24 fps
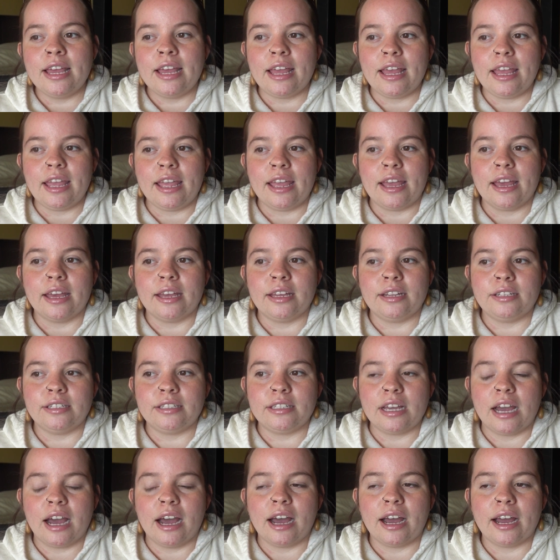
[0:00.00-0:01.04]

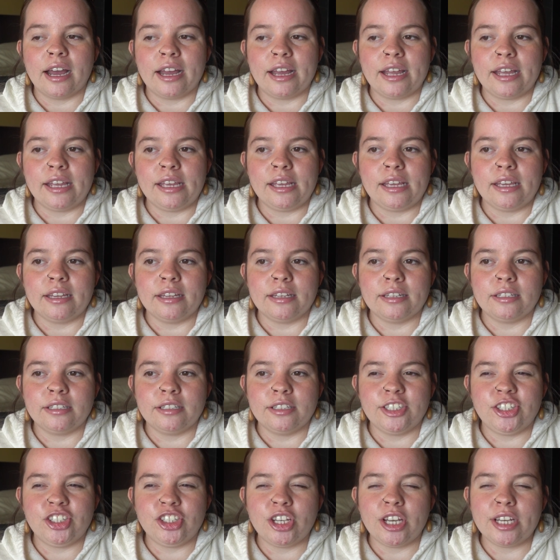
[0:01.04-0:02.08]
And I
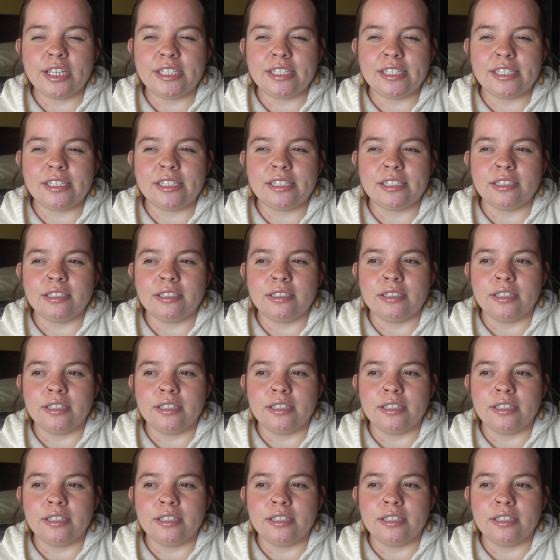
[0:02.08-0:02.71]
just,